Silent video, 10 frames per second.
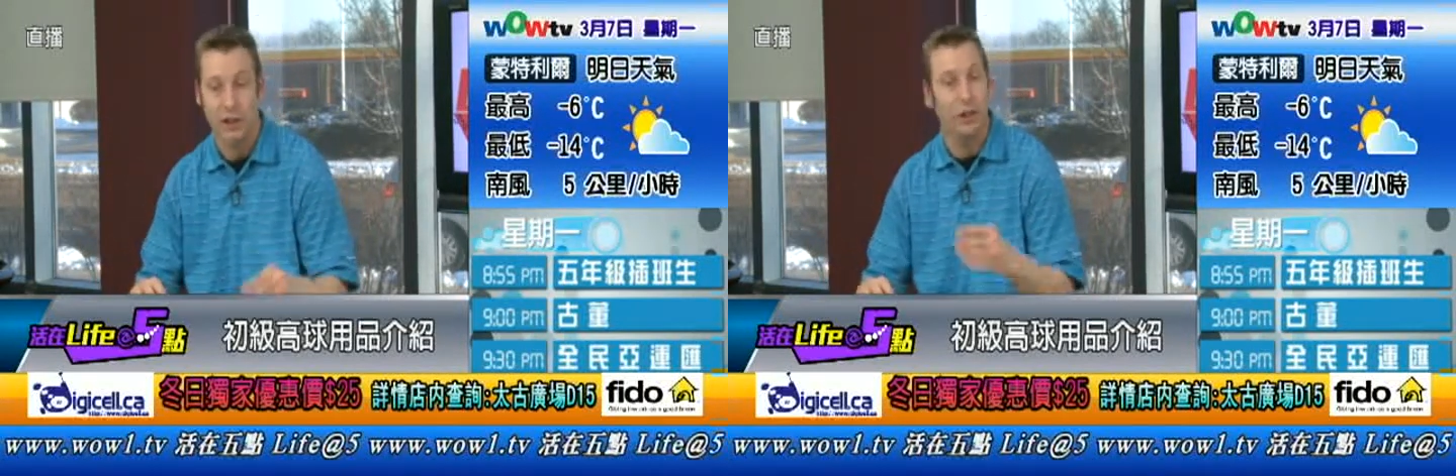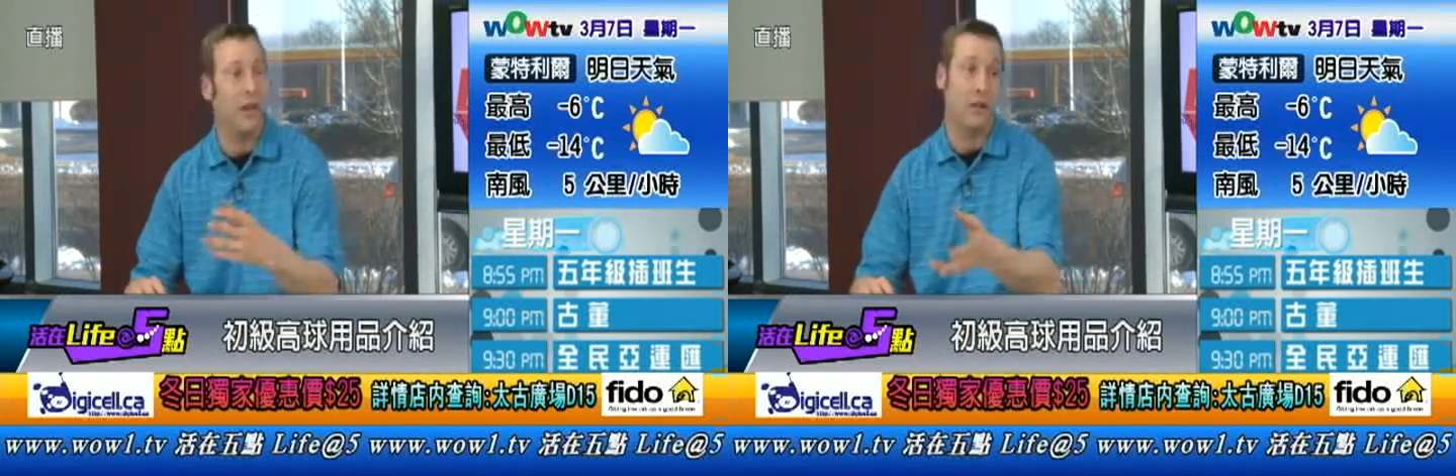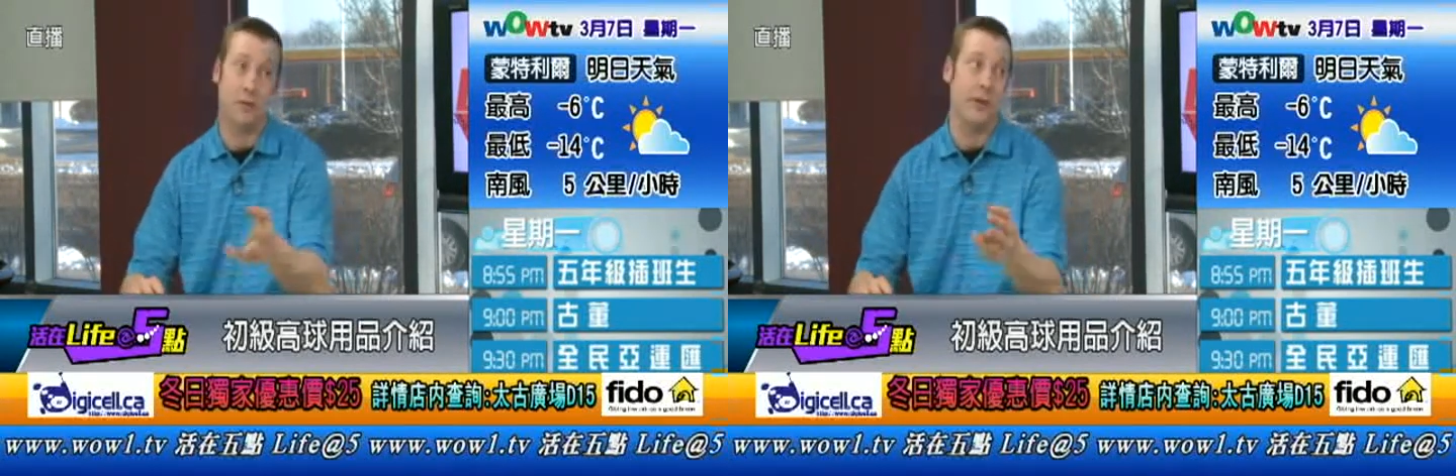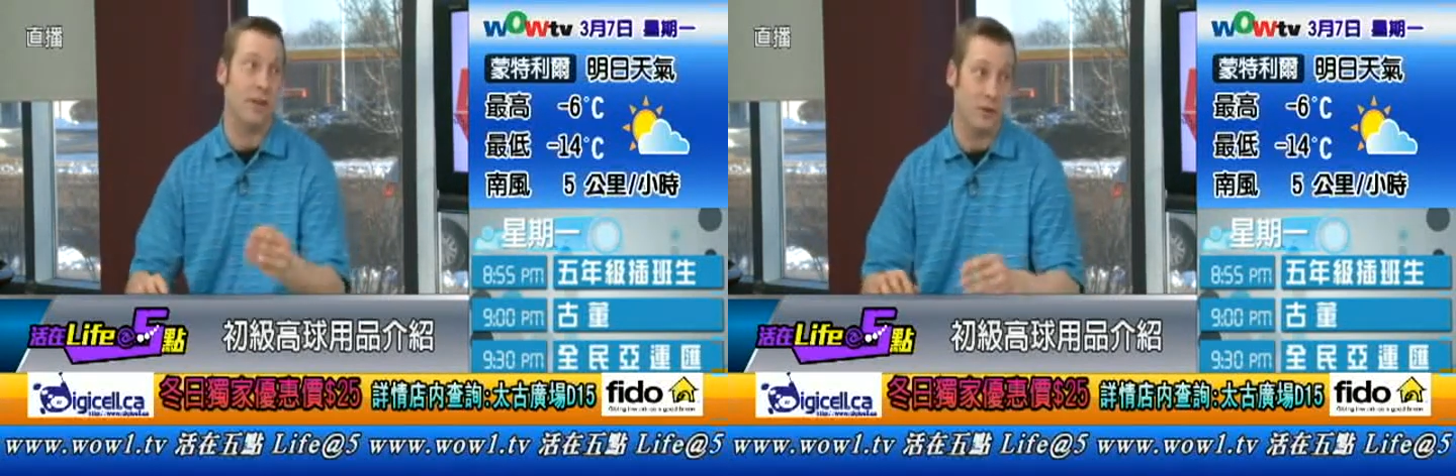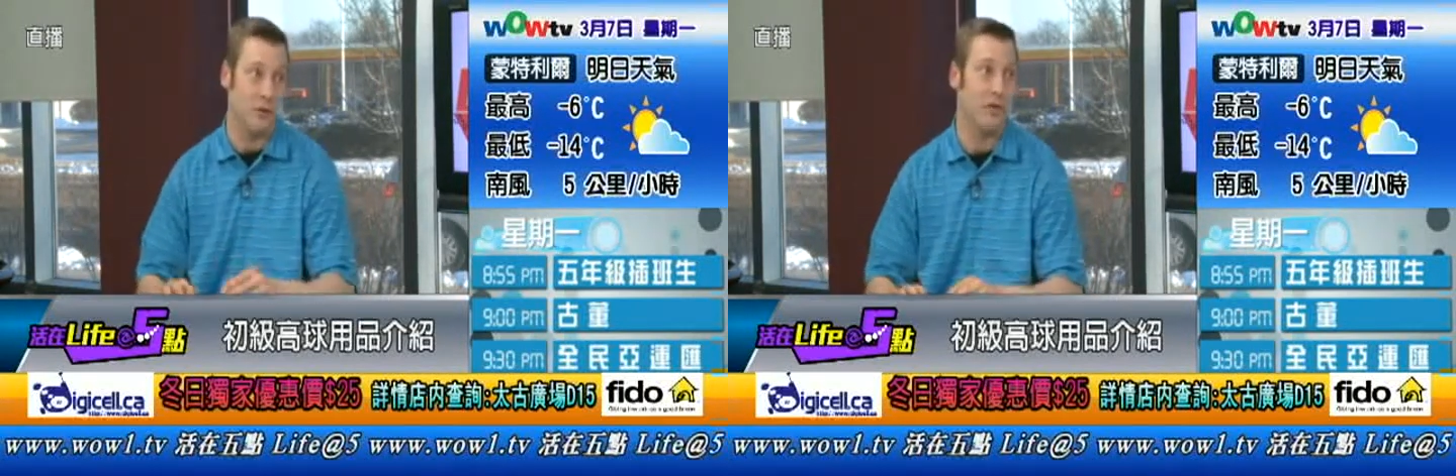you hit 3 of
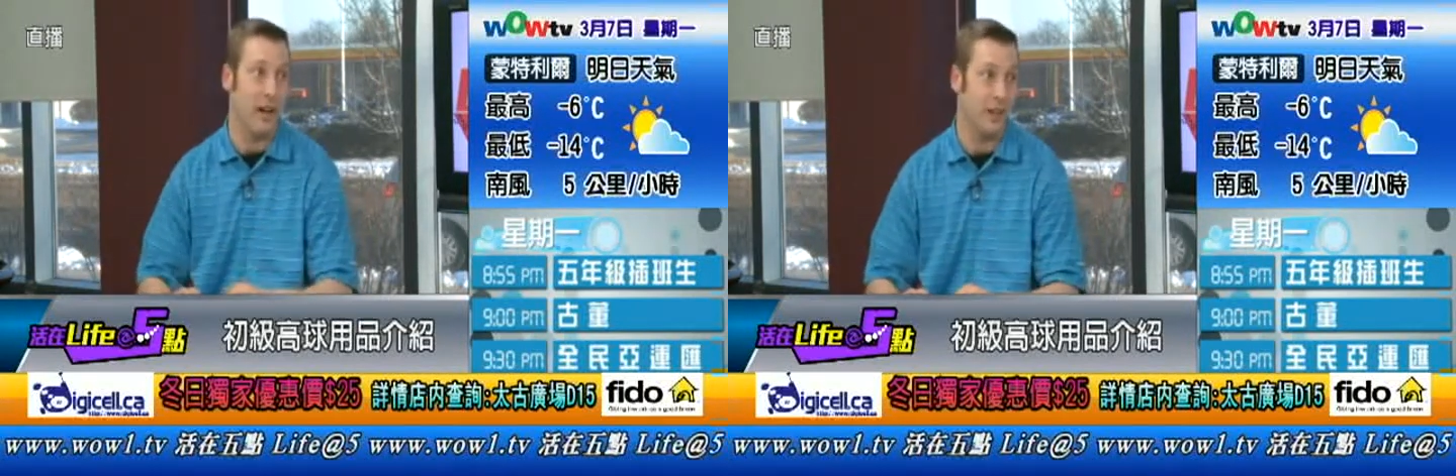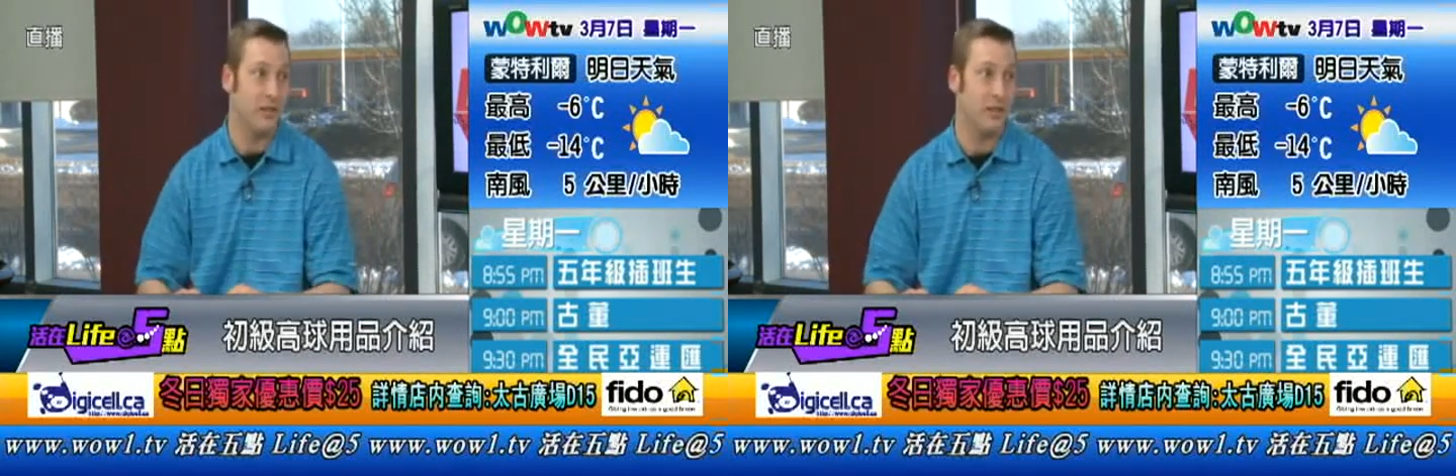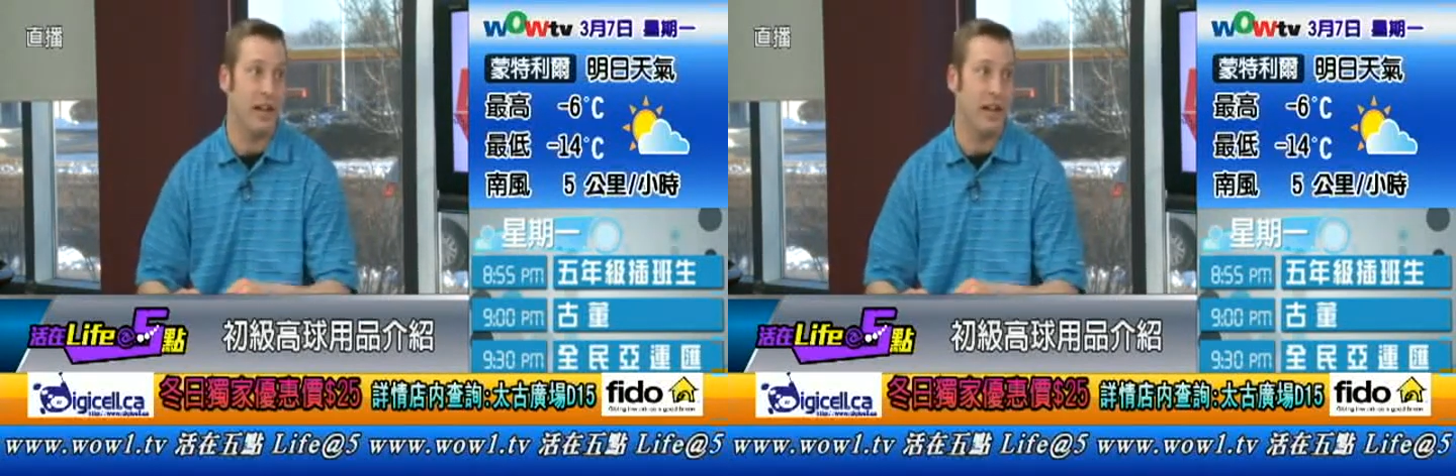those nice,